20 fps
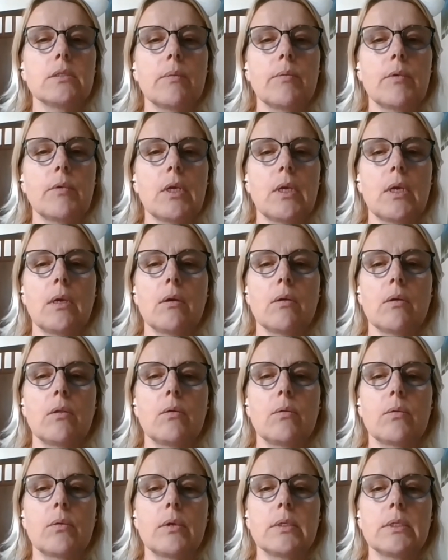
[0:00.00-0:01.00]
I'm clicking on the
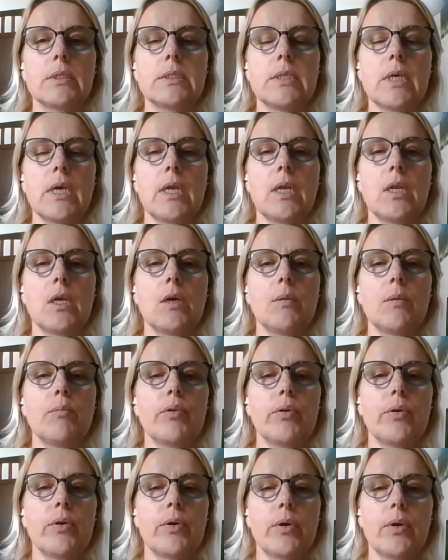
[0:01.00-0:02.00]
word sign up.
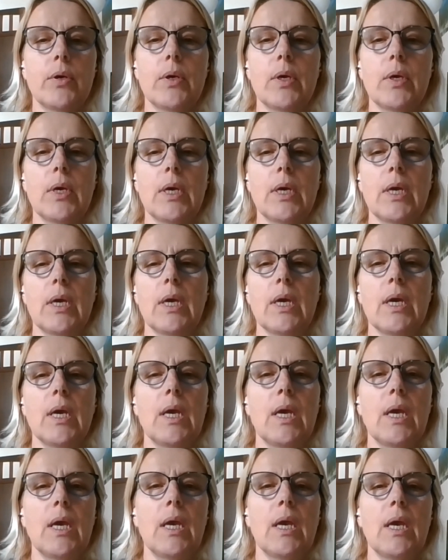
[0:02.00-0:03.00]

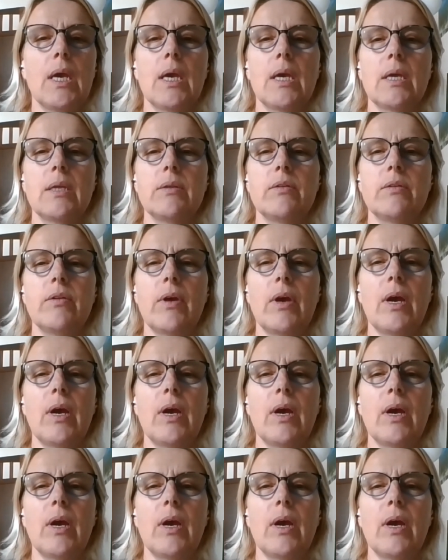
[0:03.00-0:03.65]
And